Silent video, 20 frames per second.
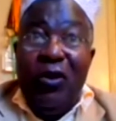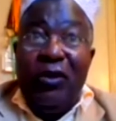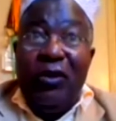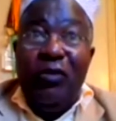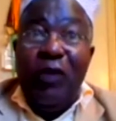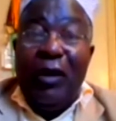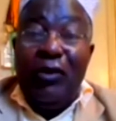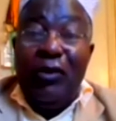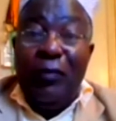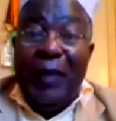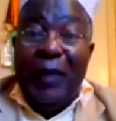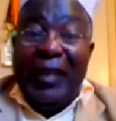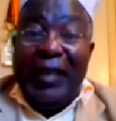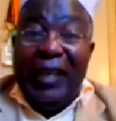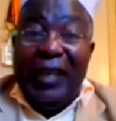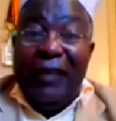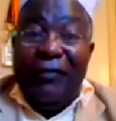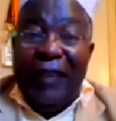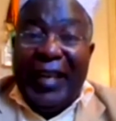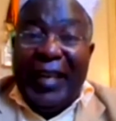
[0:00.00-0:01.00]
is going to be
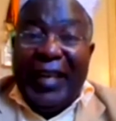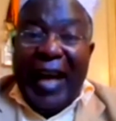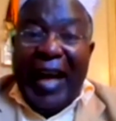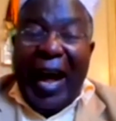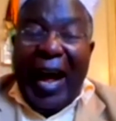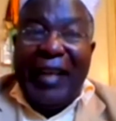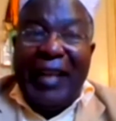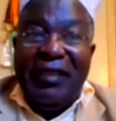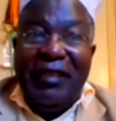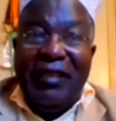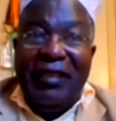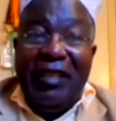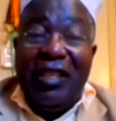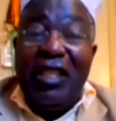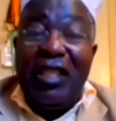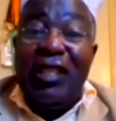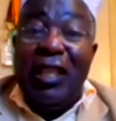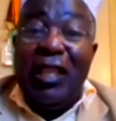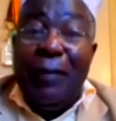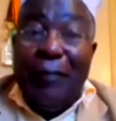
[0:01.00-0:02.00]
identified as the
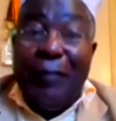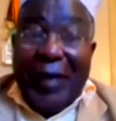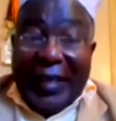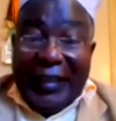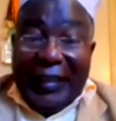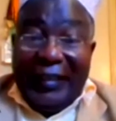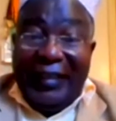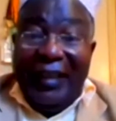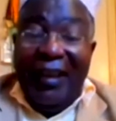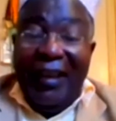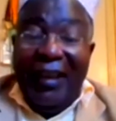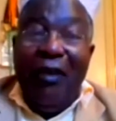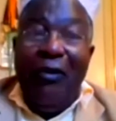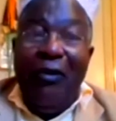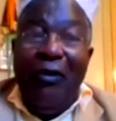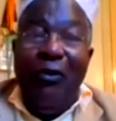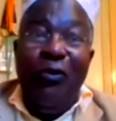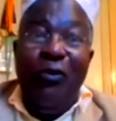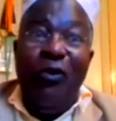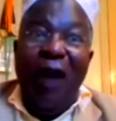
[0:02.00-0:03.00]
recipient?
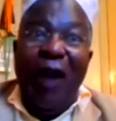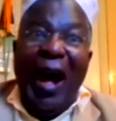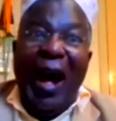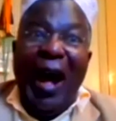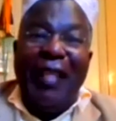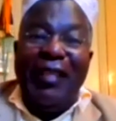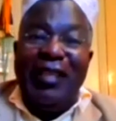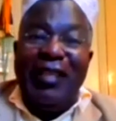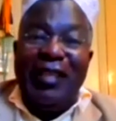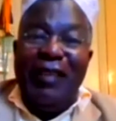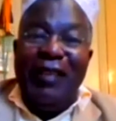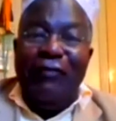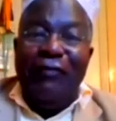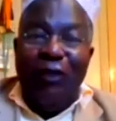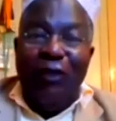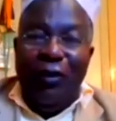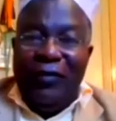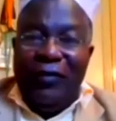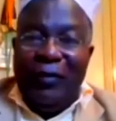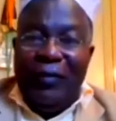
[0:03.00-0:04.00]
Who are these
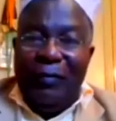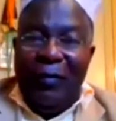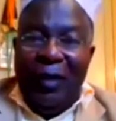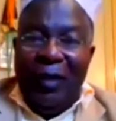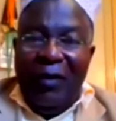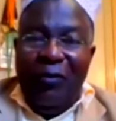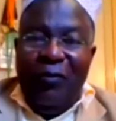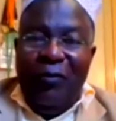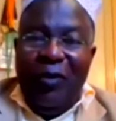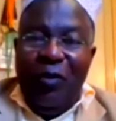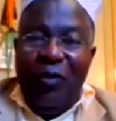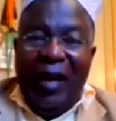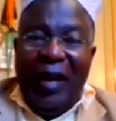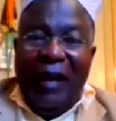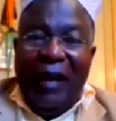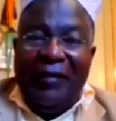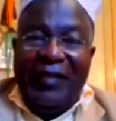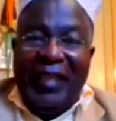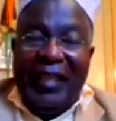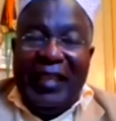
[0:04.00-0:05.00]
involved? We
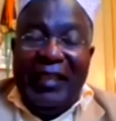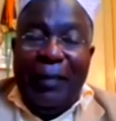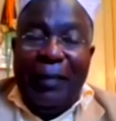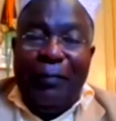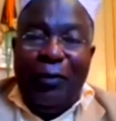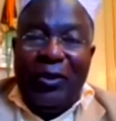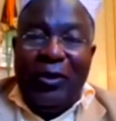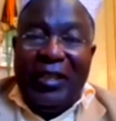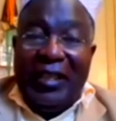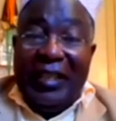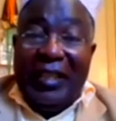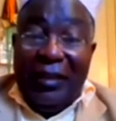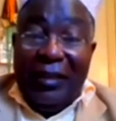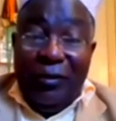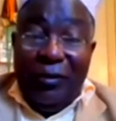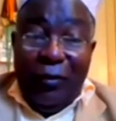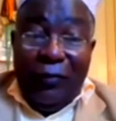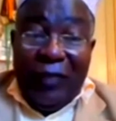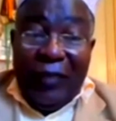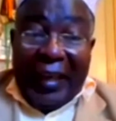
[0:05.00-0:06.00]
have seen the
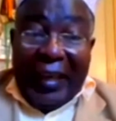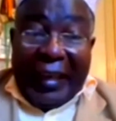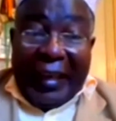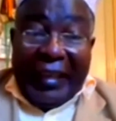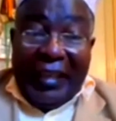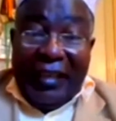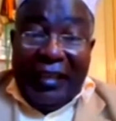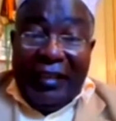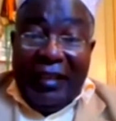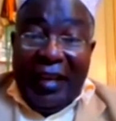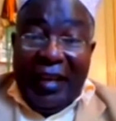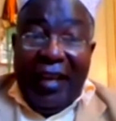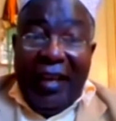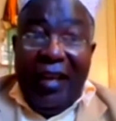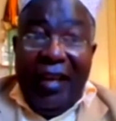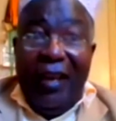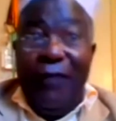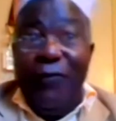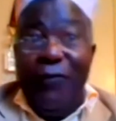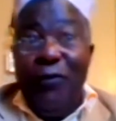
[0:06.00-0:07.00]
procedures of the Kenyans.
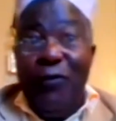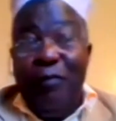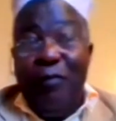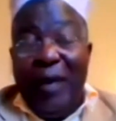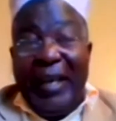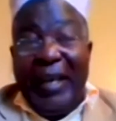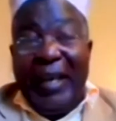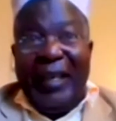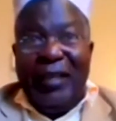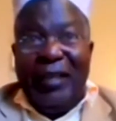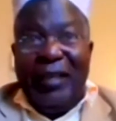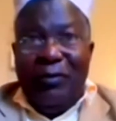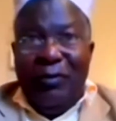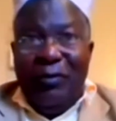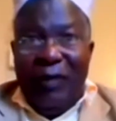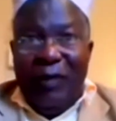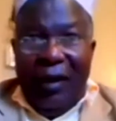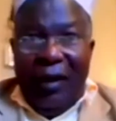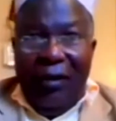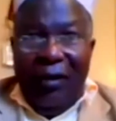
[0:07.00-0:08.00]
If you bring it to
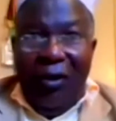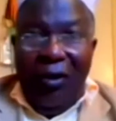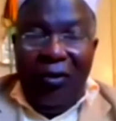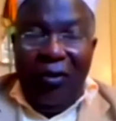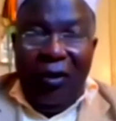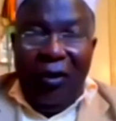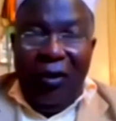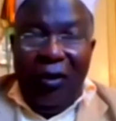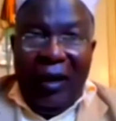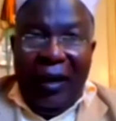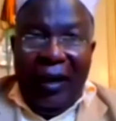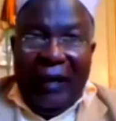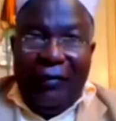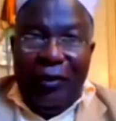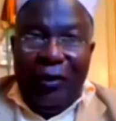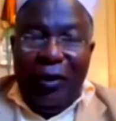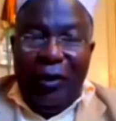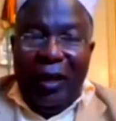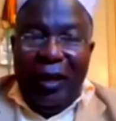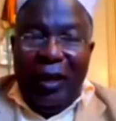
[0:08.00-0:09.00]
the local
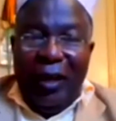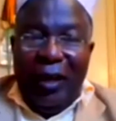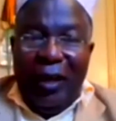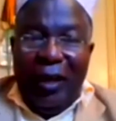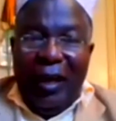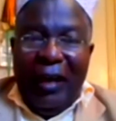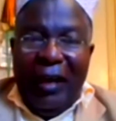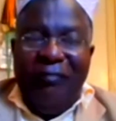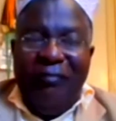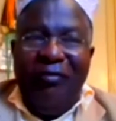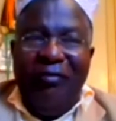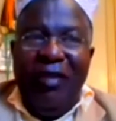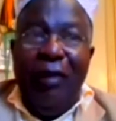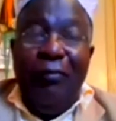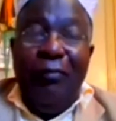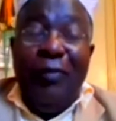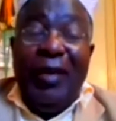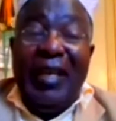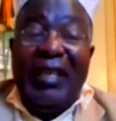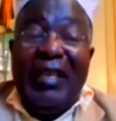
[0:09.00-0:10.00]
level, there will be
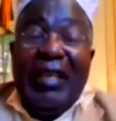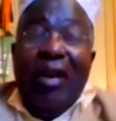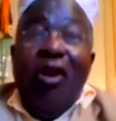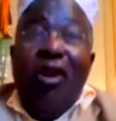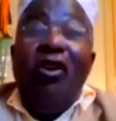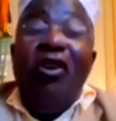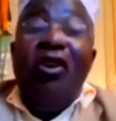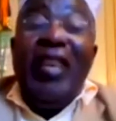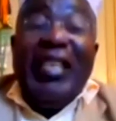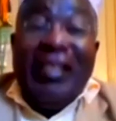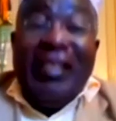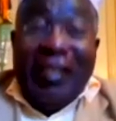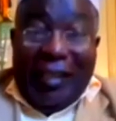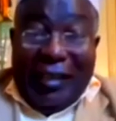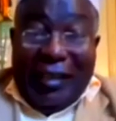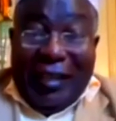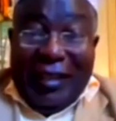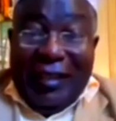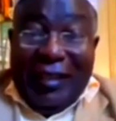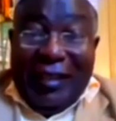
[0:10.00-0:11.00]
local
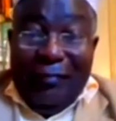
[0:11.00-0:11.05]
interests.